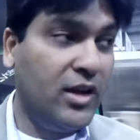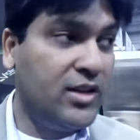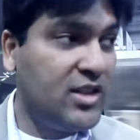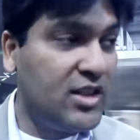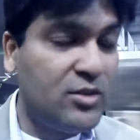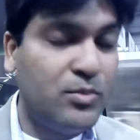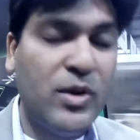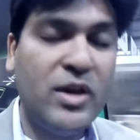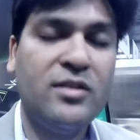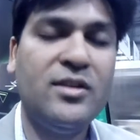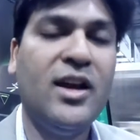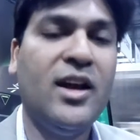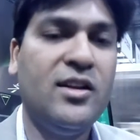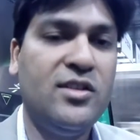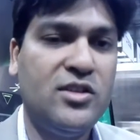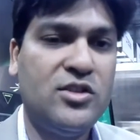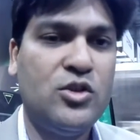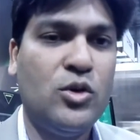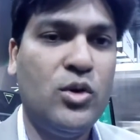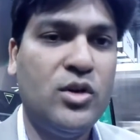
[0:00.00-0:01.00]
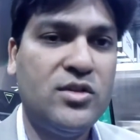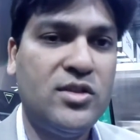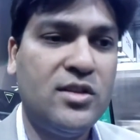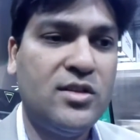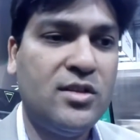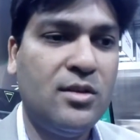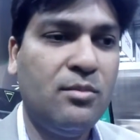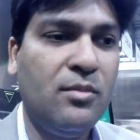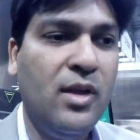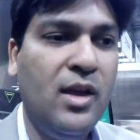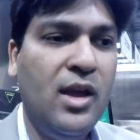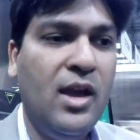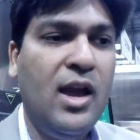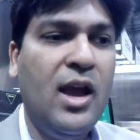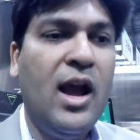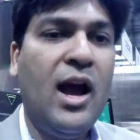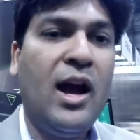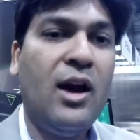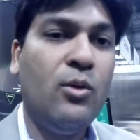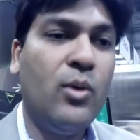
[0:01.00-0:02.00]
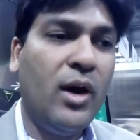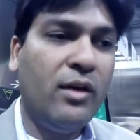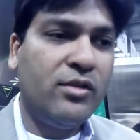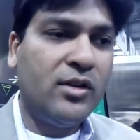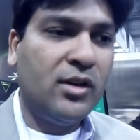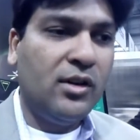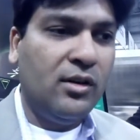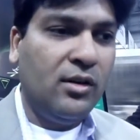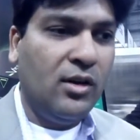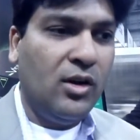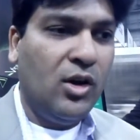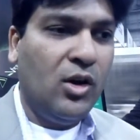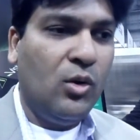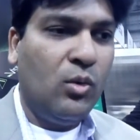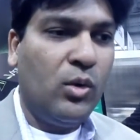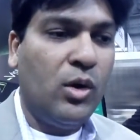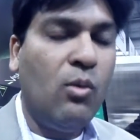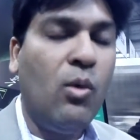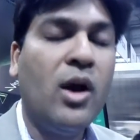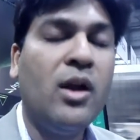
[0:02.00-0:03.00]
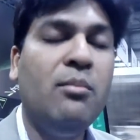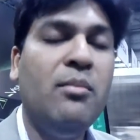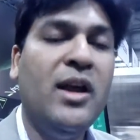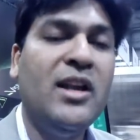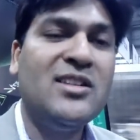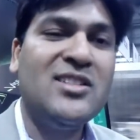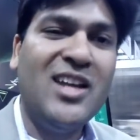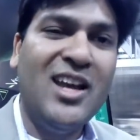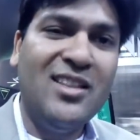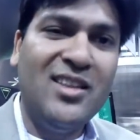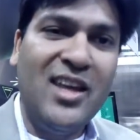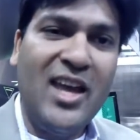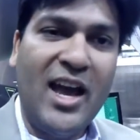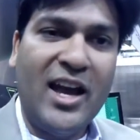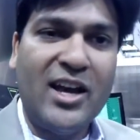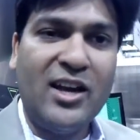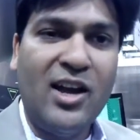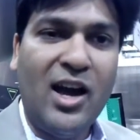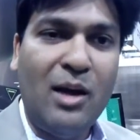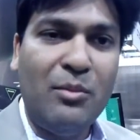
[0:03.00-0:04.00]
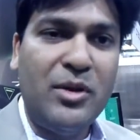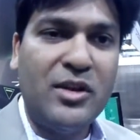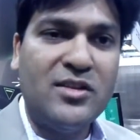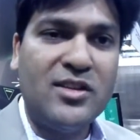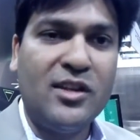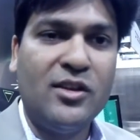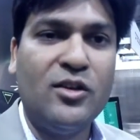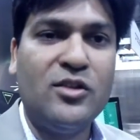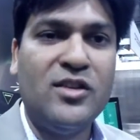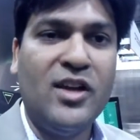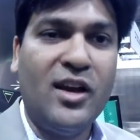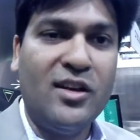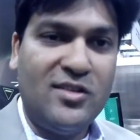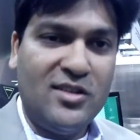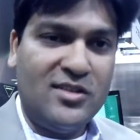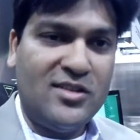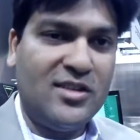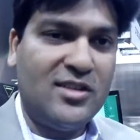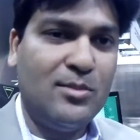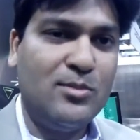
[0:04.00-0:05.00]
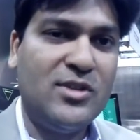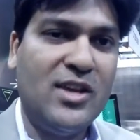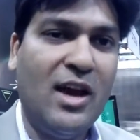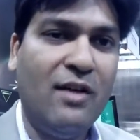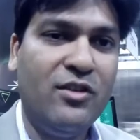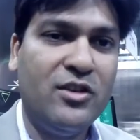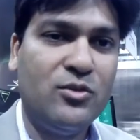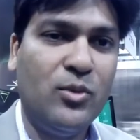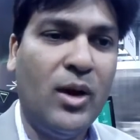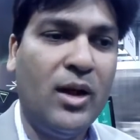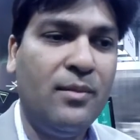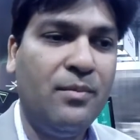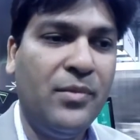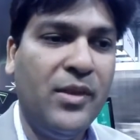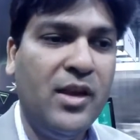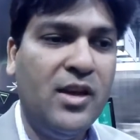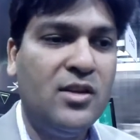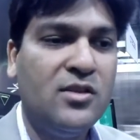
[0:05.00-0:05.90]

a disk-based legacy storage system. However, we want to maintain the economics that those legacy systems have as well.